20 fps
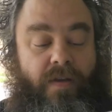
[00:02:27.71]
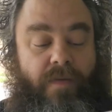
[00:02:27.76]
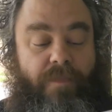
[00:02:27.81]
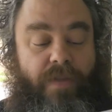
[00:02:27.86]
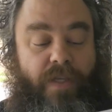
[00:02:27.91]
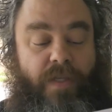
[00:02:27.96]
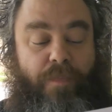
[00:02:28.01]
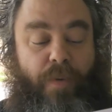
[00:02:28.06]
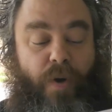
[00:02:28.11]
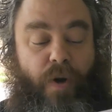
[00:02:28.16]

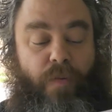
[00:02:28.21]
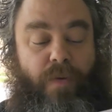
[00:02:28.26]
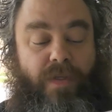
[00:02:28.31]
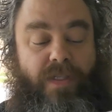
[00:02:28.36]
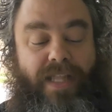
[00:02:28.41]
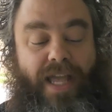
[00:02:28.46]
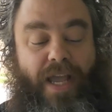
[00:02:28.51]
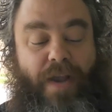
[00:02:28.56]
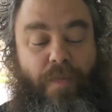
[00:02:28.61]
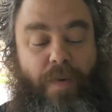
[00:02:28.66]
This book
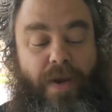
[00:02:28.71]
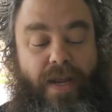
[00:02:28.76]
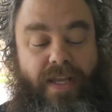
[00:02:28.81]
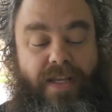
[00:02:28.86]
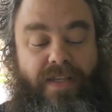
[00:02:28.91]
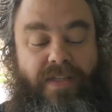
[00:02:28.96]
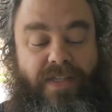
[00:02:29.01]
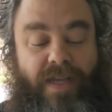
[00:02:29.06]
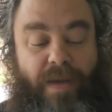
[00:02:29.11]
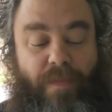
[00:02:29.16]
was like
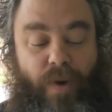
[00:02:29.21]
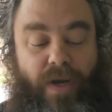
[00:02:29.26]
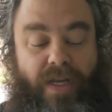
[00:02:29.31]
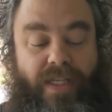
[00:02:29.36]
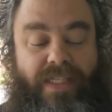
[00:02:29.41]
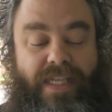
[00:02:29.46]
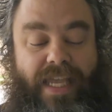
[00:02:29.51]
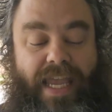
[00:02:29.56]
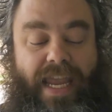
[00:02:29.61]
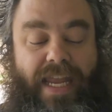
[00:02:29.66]
reading
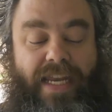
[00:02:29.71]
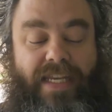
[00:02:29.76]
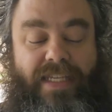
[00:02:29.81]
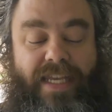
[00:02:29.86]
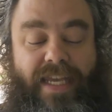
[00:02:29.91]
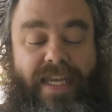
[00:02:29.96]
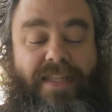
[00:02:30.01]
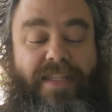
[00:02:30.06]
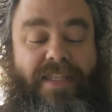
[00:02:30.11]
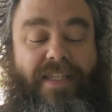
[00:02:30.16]
someone's
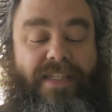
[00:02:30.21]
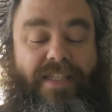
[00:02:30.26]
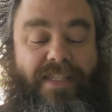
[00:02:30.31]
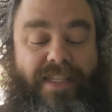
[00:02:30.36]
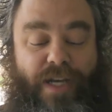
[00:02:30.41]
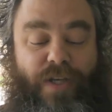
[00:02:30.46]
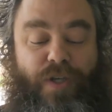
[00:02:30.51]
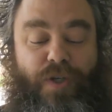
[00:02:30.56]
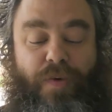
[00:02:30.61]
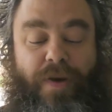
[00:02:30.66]
18th
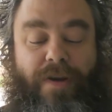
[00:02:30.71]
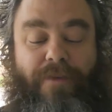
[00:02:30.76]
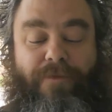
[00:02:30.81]
century